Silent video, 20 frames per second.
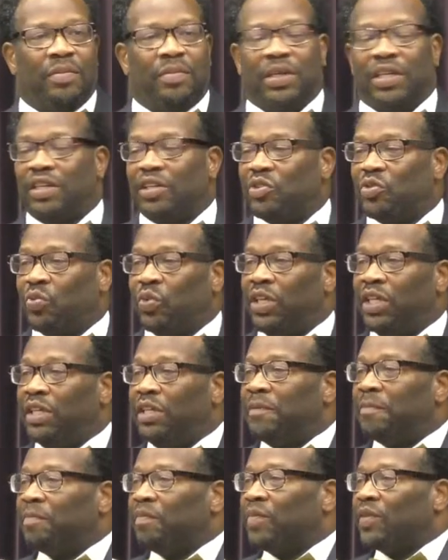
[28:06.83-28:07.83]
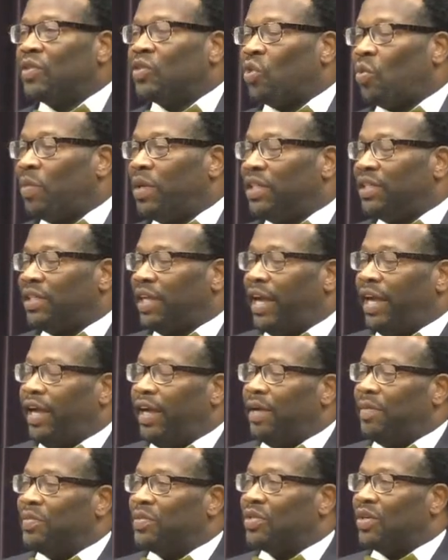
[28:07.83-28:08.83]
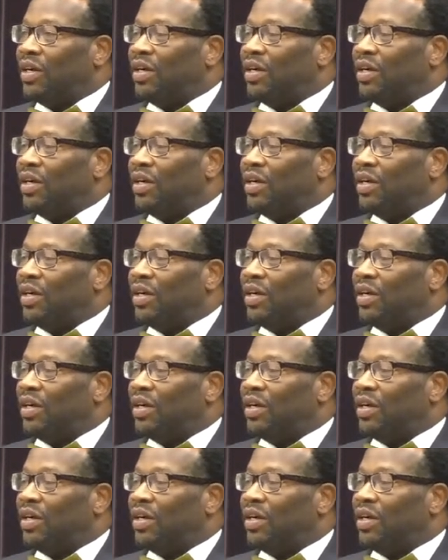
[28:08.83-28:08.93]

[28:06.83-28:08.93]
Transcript: Because we, so many times,